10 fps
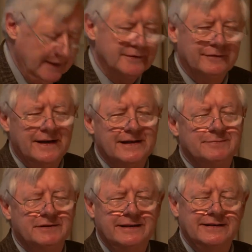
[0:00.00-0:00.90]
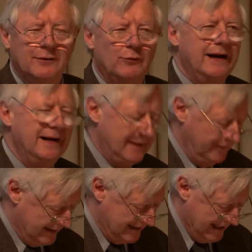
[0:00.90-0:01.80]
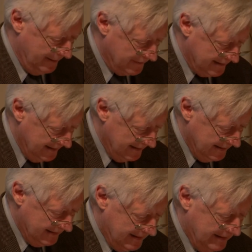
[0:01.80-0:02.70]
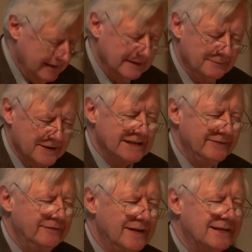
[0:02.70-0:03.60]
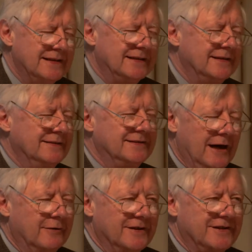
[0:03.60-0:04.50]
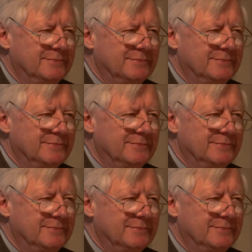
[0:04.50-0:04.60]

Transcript: interface between the wild and the tamed must have invested Dowrus